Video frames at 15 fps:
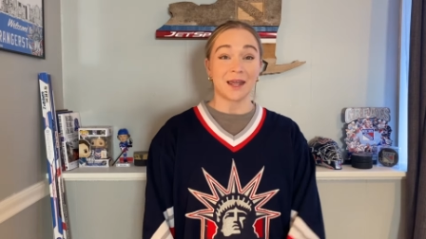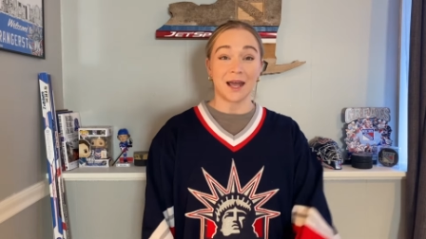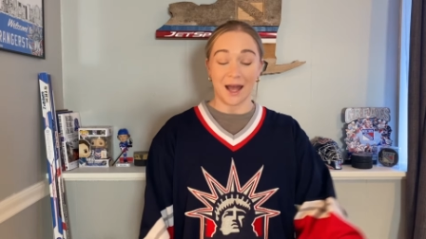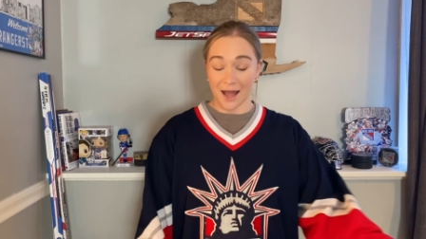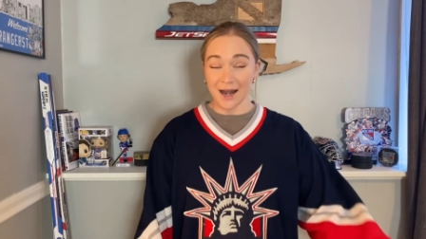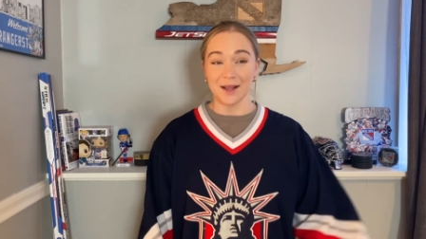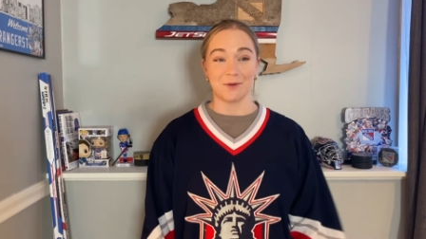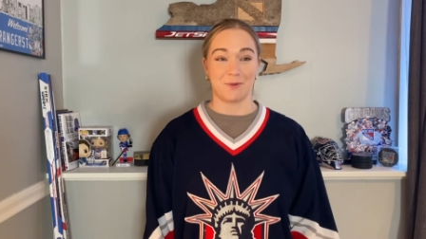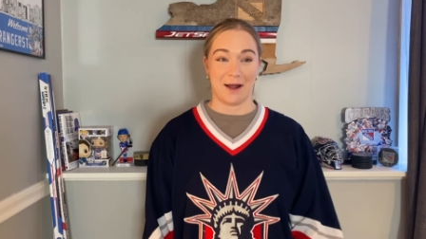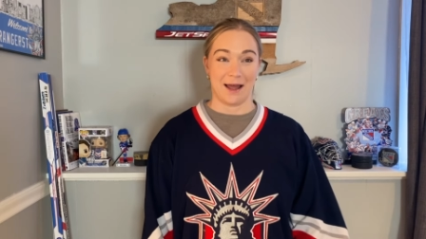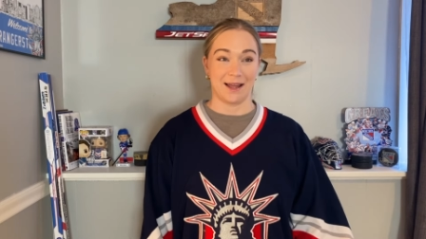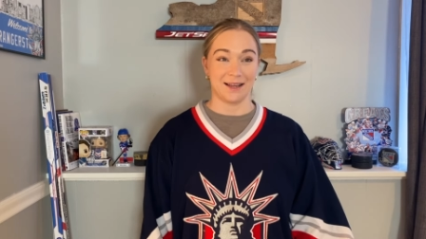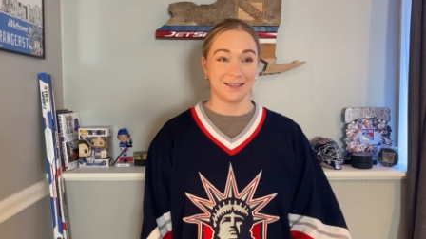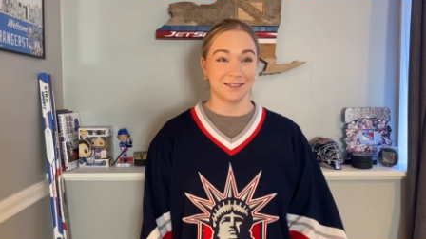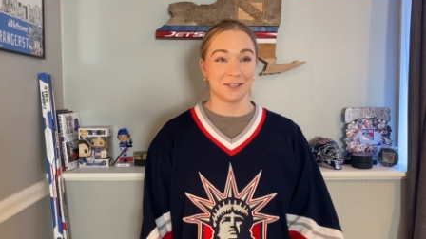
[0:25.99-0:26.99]

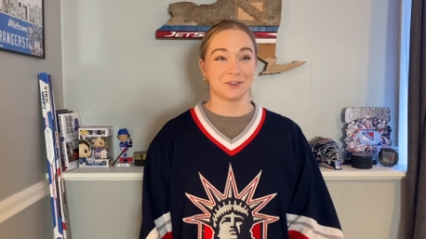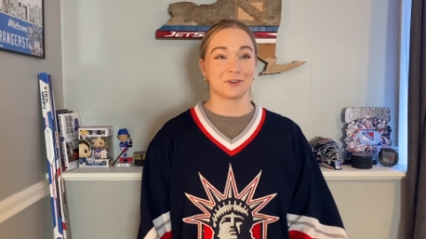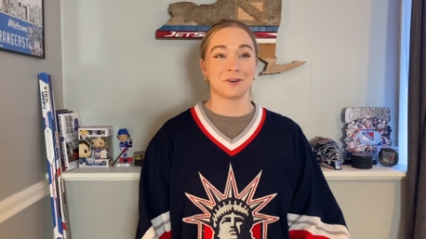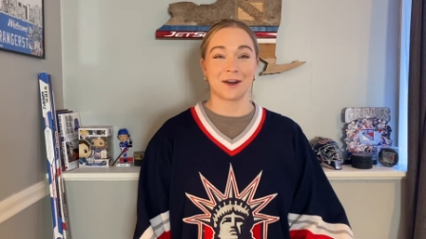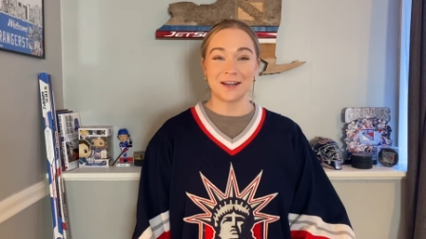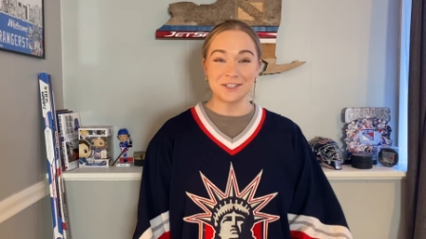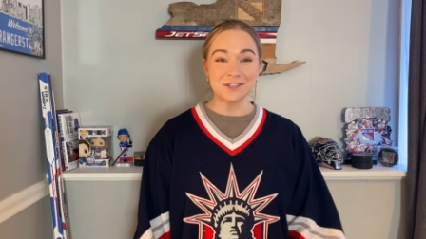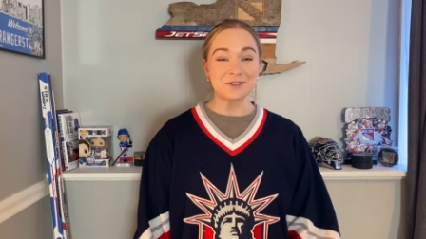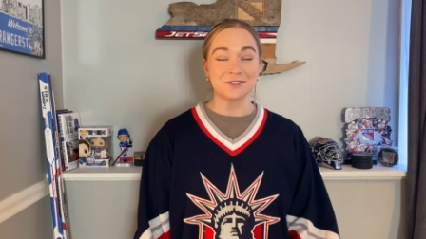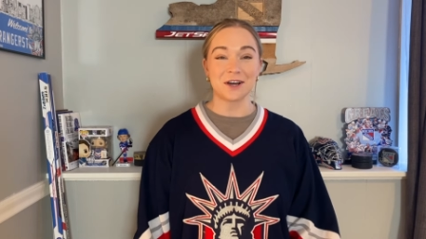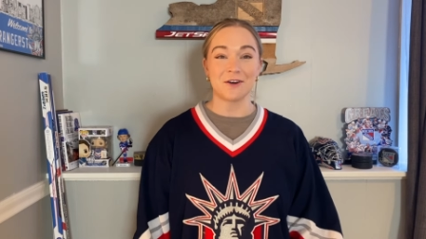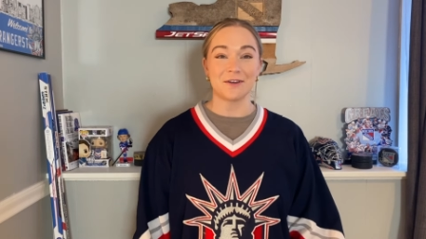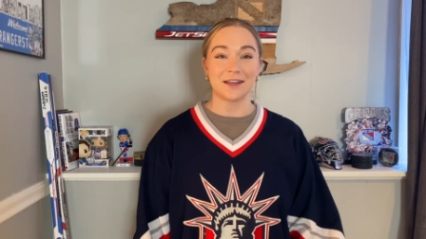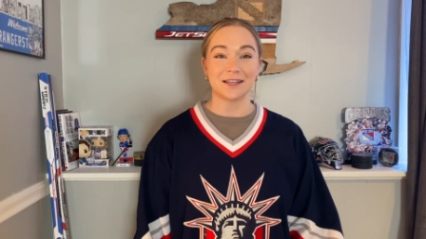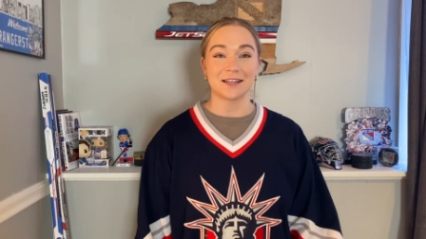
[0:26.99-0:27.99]
Anyway, the Rangers
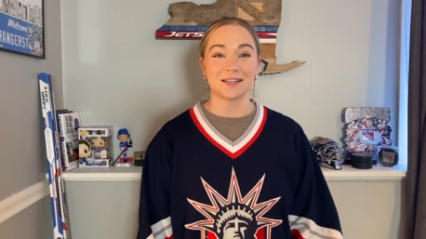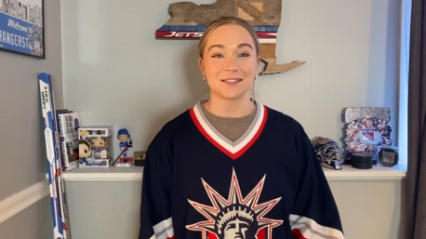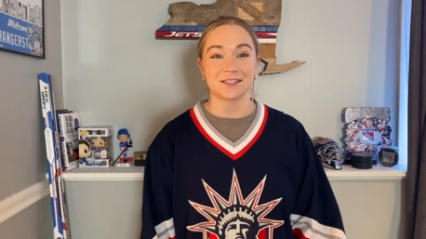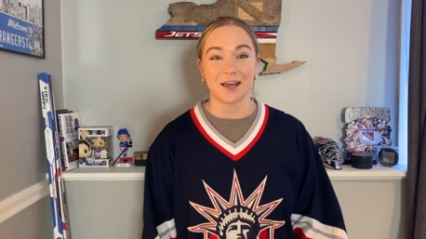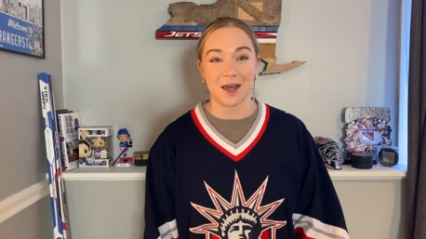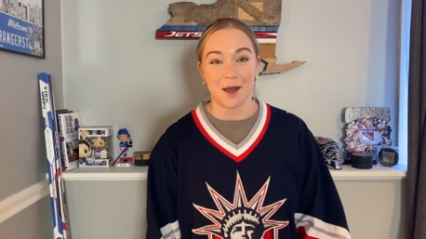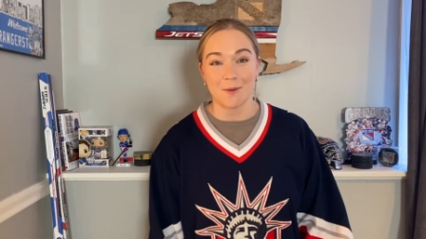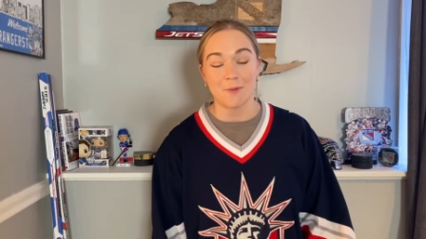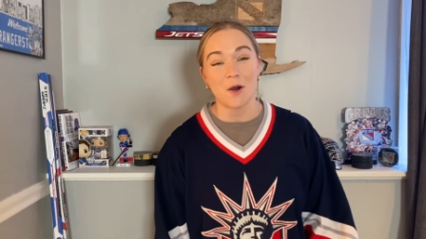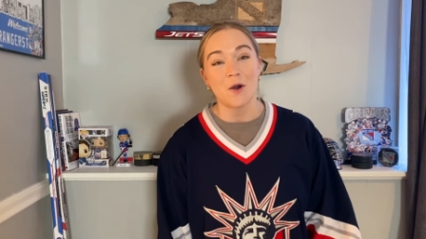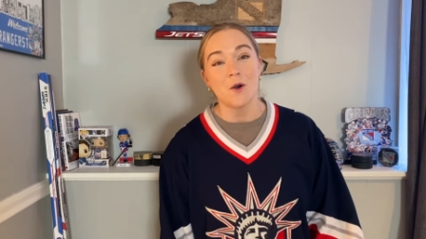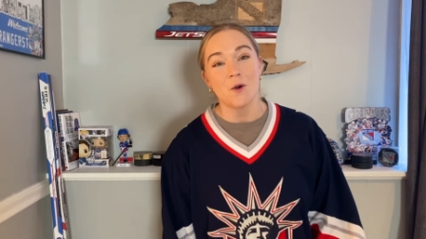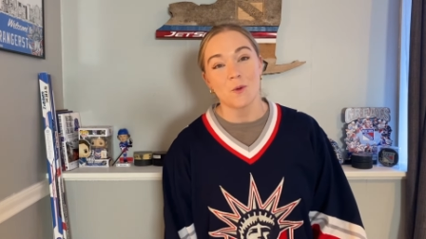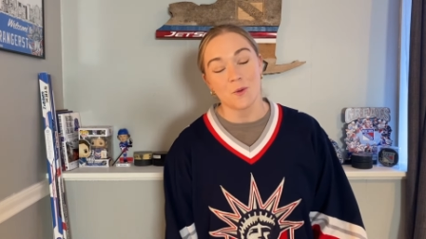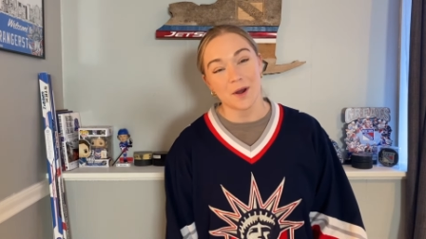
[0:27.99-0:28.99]
go into this game
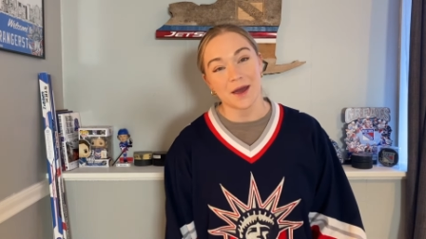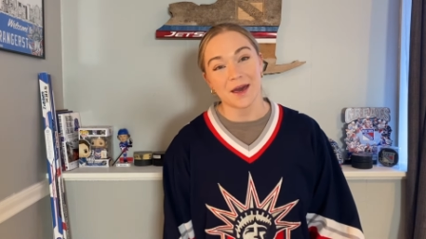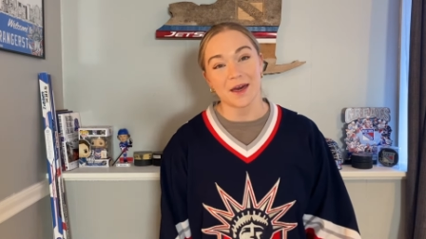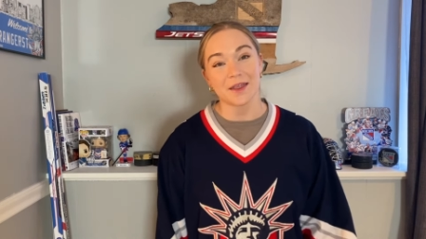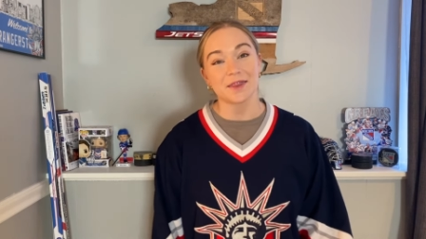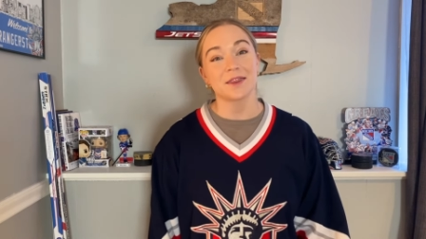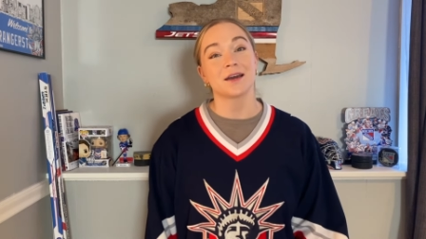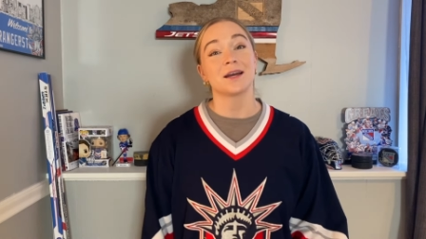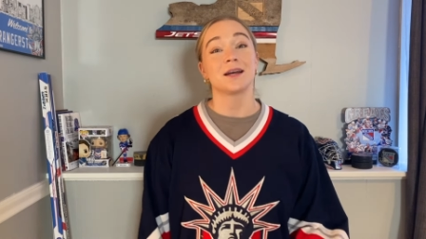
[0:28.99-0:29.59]
with